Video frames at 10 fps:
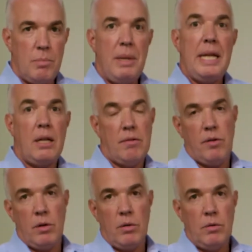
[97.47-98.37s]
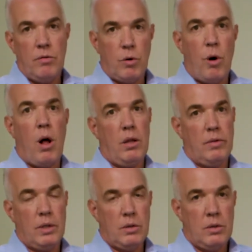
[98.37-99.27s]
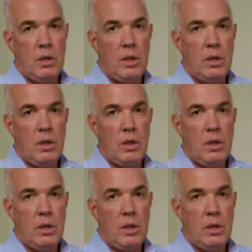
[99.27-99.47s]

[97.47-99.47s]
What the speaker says: meaningful for all of us.